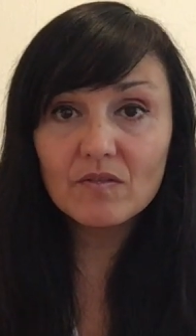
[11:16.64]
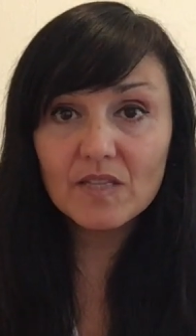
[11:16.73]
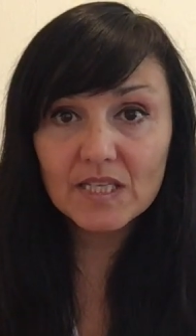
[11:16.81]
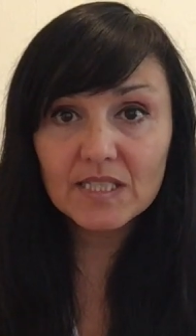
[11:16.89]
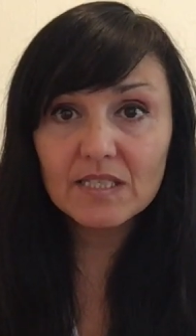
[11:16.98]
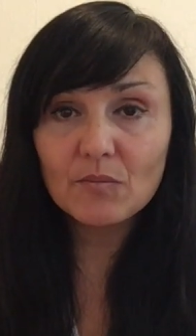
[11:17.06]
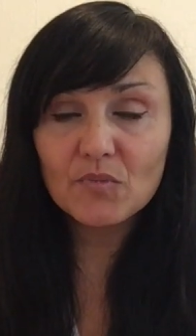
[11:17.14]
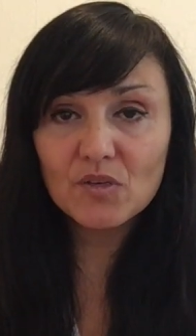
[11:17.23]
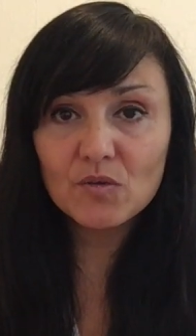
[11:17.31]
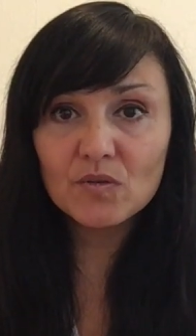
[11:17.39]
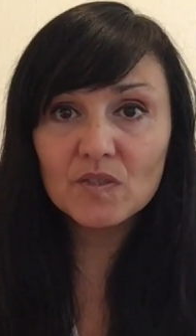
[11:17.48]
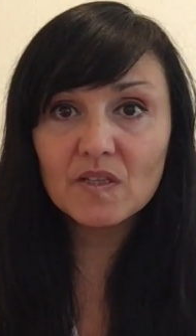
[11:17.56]
this
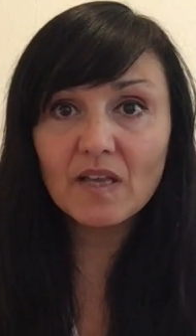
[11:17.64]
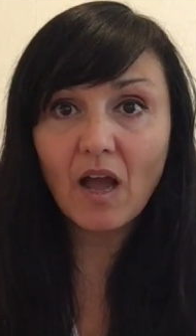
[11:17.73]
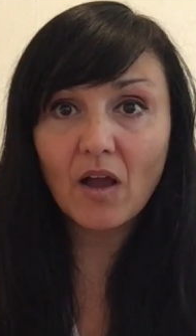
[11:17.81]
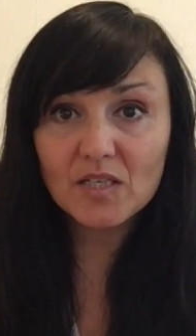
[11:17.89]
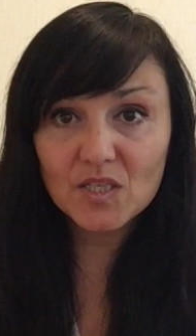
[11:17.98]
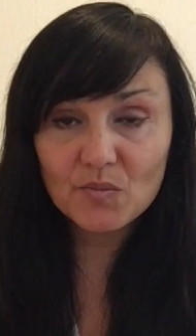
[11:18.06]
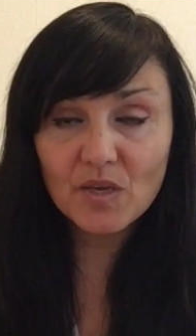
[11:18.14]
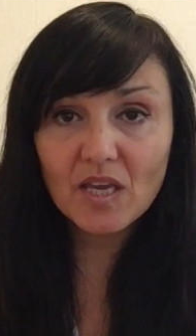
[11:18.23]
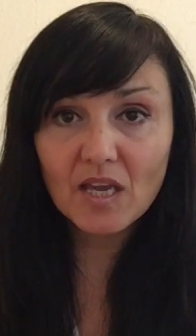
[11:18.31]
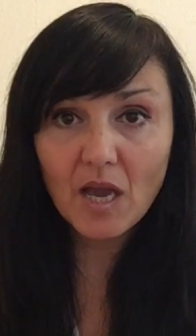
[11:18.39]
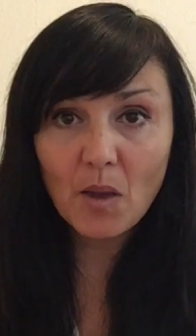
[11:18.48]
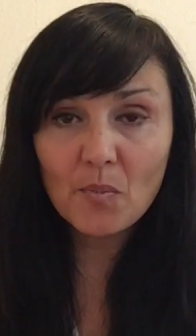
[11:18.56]
abuse that are
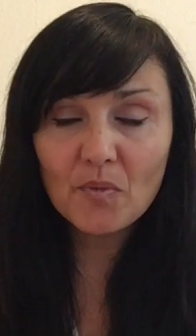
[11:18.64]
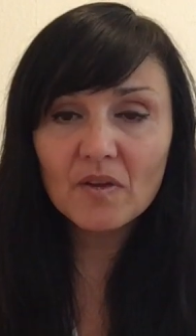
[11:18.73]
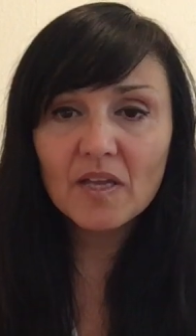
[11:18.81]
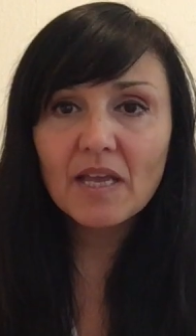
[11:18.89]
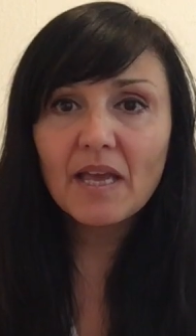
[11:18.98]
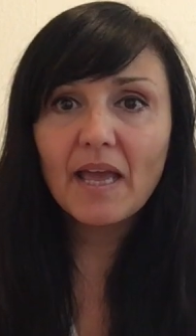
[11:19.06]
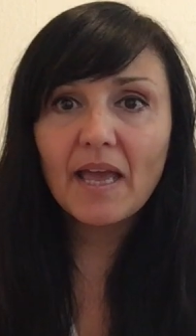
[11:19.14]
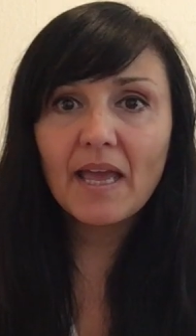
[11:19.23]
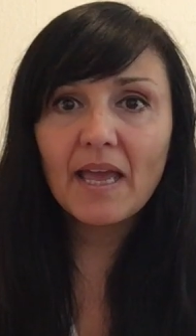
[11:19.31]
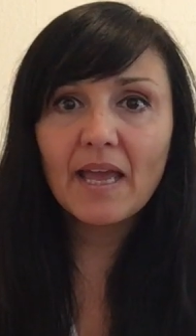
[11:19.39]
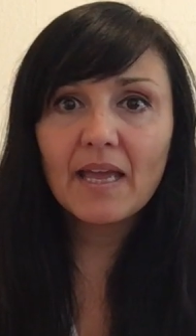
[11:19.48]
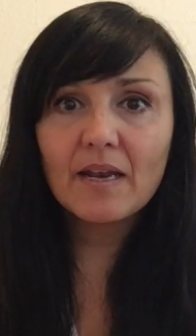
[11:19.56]
speaking up,
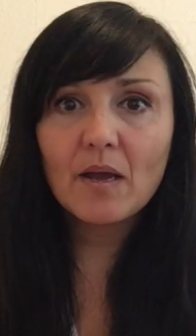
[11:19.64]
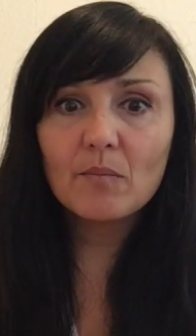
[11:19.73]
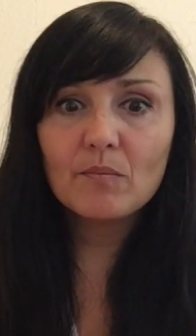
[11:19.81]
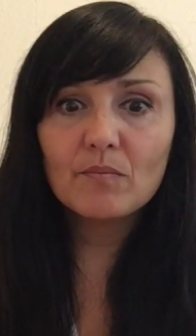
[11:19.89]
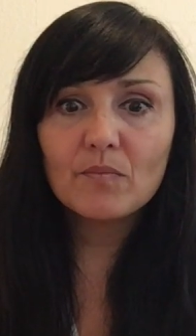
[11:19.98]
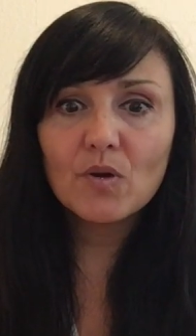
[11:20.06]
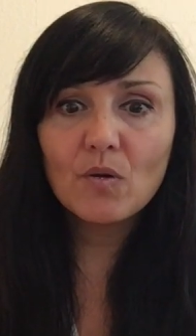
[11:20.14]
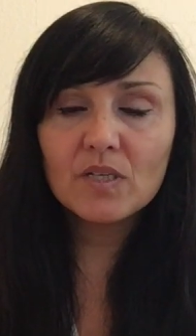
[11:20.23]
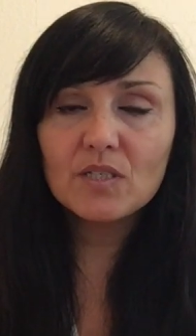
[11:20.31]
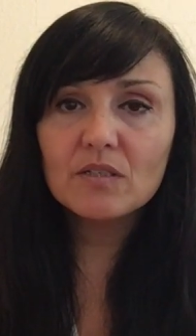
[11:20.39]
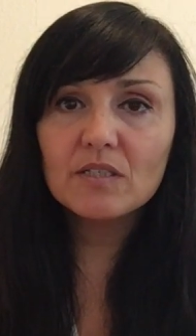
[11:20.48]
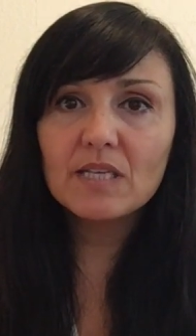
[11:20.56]
and I'm
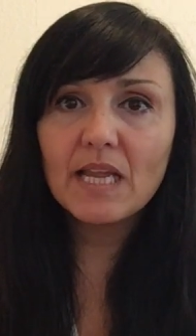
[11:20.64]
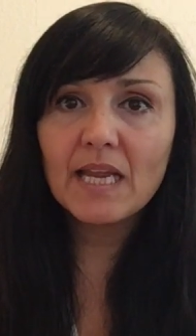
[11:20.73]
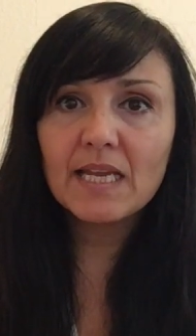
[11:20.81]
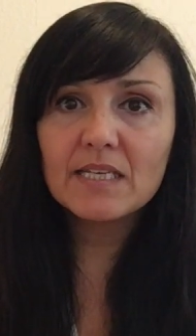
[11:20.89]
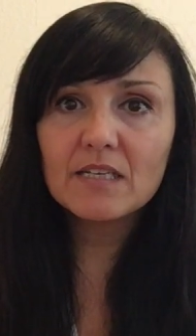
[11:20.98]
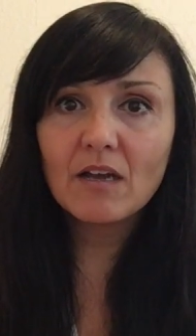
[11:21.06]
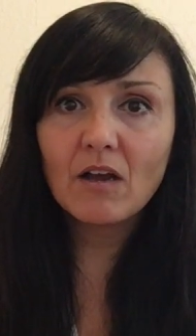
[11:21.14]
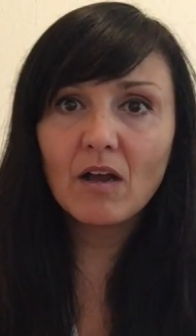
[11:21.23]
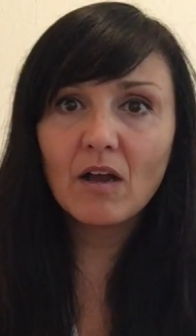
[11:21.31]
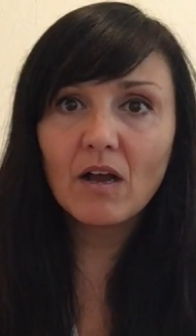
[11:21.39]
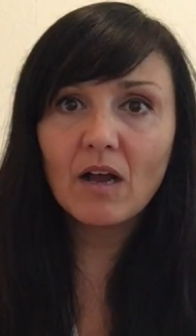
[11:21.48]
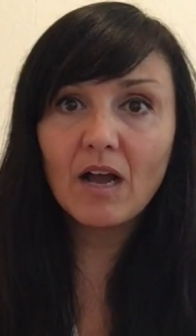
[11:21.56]
going to donate
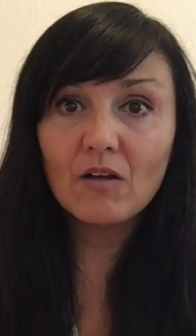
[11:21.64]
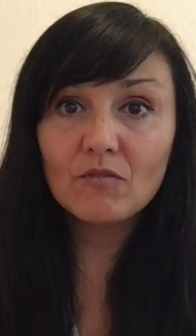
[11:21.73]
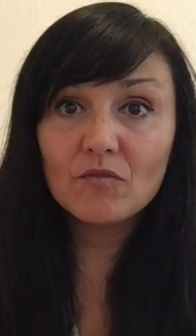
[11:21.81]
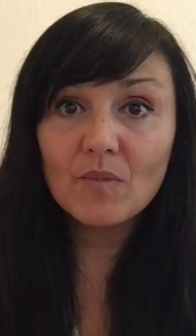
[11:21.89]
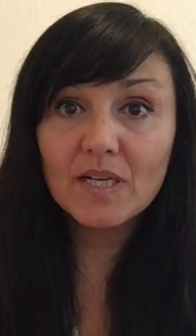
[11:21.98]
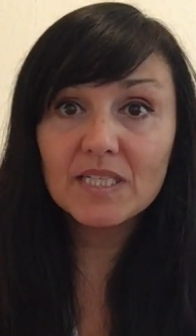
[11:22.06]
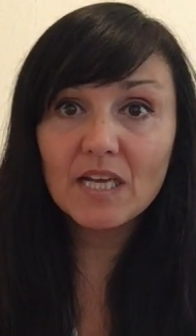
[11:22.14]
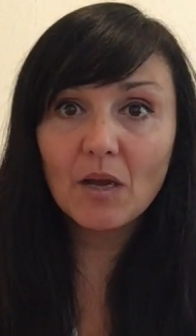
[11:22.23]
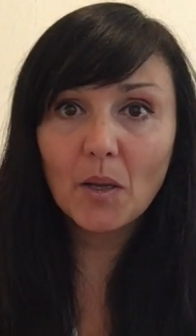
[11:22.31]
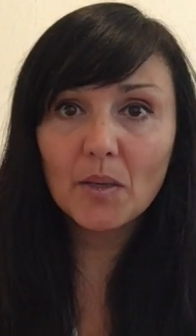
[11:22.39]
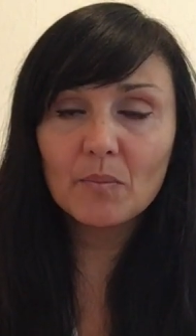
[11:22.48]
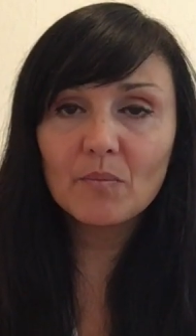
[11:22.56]
half of my
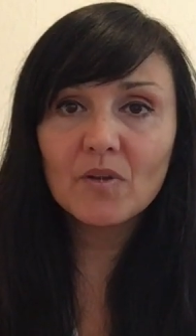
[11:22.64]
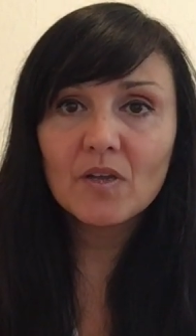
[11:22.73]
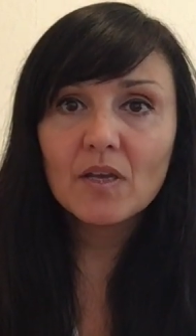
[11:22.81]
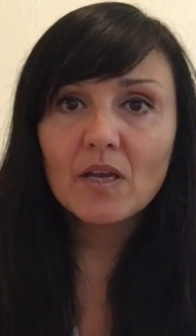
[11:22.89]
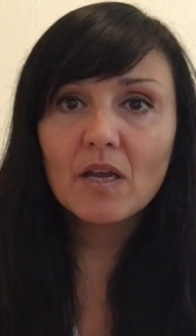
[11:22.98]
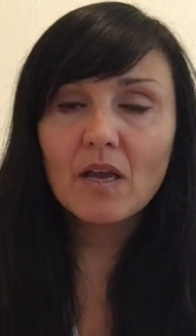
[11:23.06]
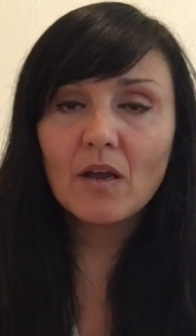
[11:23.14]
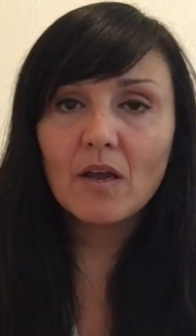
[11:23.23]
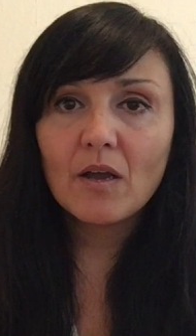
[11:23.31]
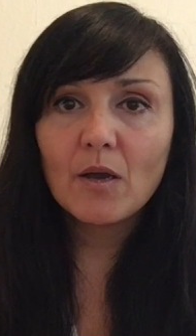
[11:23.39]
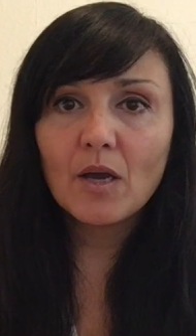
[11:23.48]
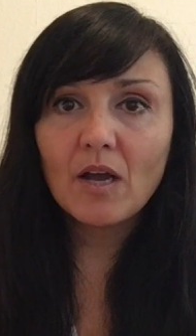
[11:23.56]
time,
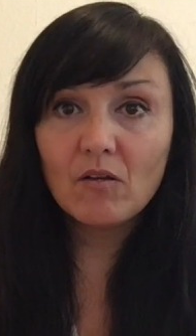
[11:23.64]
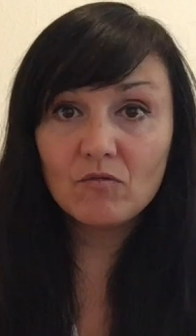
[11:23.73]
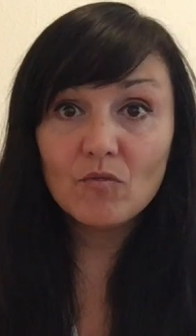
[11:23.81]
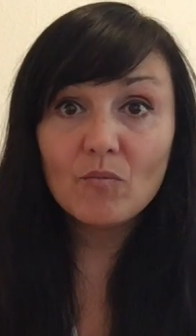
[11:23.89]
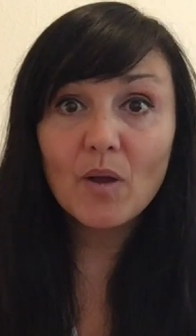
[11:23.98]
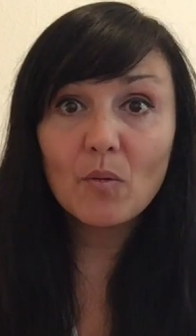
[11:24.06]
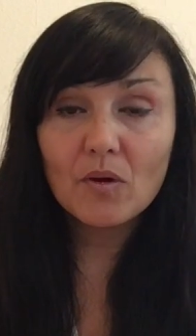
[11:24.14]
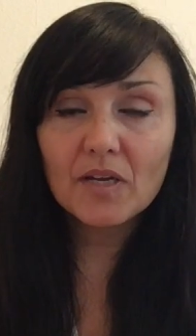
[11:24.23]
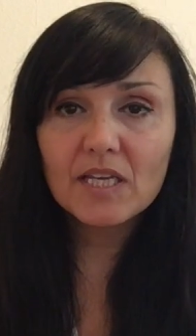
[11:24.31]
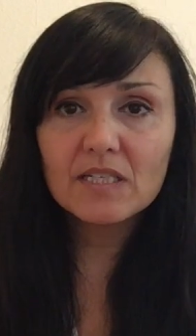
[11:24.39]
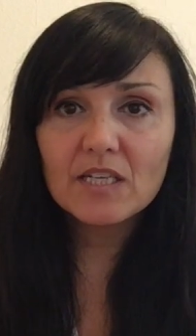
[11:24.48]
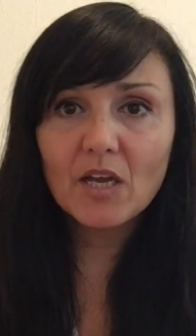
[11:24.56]
half of my
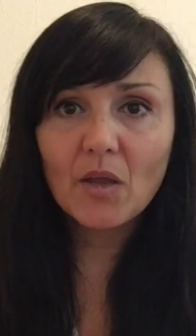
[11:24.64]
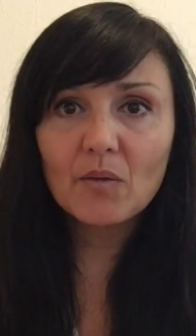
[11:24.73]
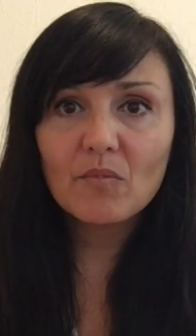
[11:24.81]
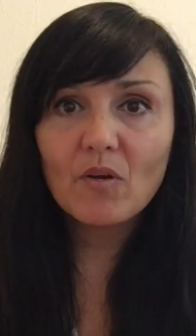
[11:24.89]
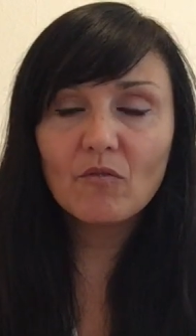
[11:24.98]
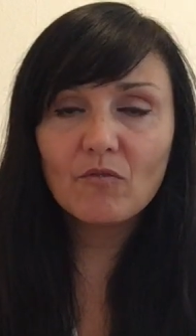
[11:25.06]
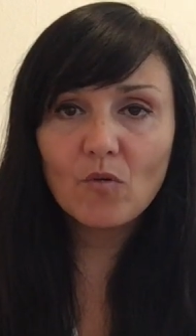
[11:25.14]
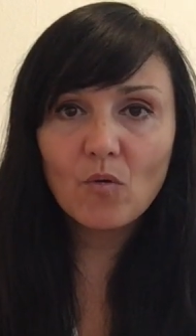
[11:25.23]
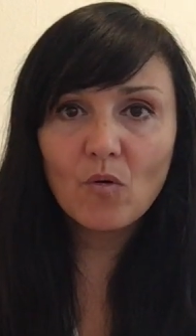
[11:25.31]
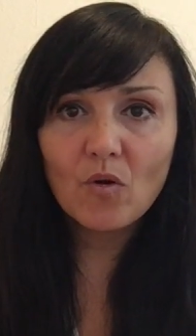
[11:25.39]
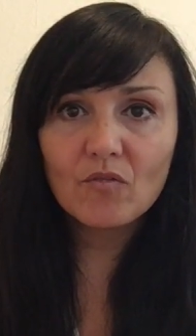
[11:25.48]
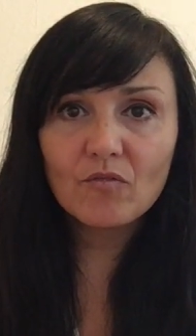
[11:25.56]
working time
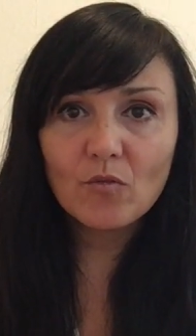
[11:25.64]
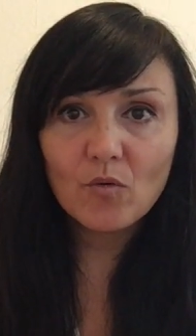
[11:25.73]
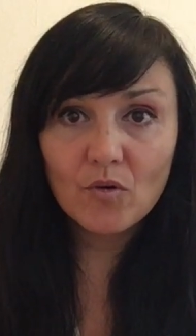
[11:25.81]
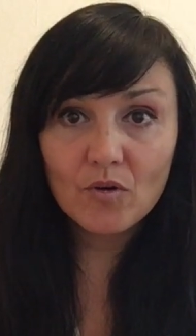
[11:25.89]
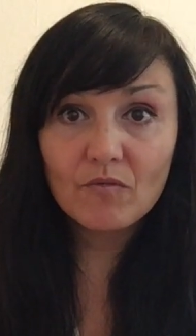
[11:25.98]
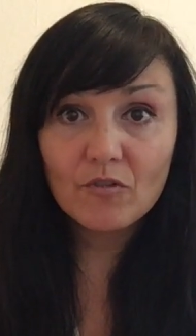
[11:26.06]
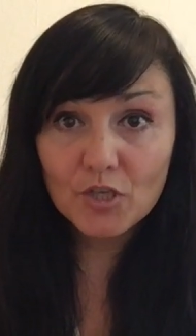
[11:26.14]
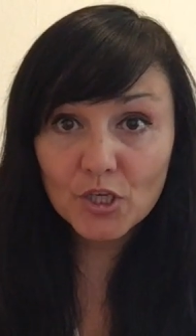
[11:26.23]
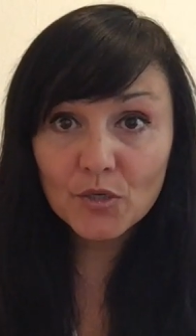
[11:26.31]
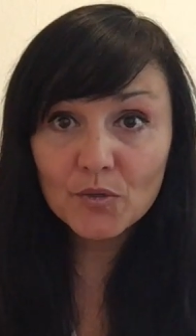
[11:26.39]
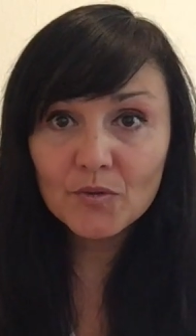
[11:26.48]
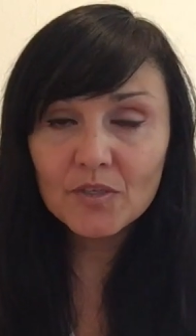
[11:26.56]
for
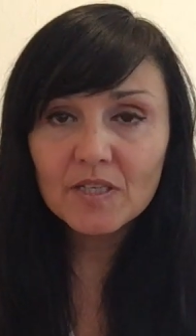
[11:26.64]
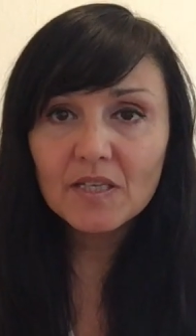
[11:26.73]
you.